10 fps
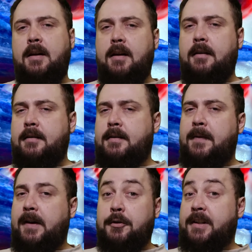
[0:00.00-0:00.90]
uh,
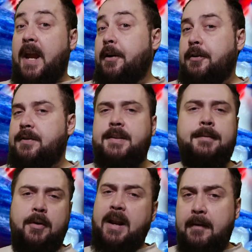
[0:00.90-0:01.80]
figure skaters,
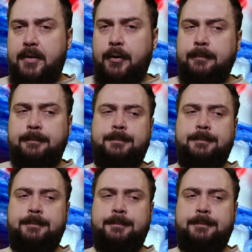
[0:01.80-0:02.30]
what have you.